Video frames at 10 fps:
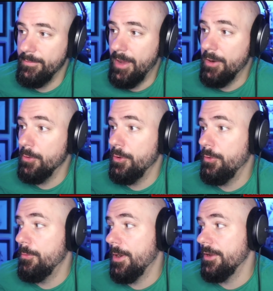I don't know who
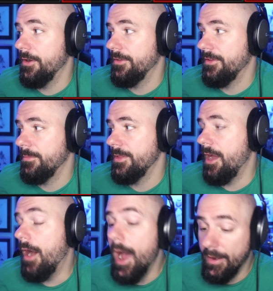my yard team. Now,
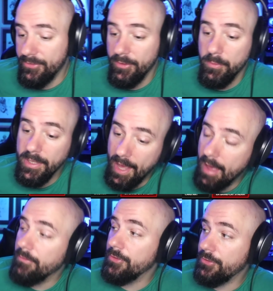honestly, we
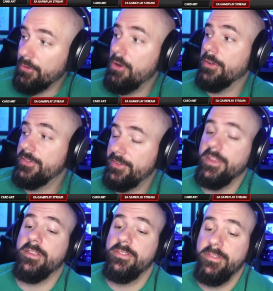have a strong
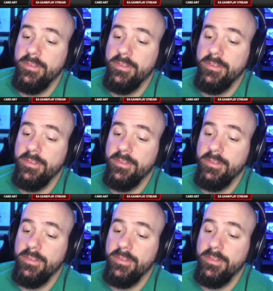six.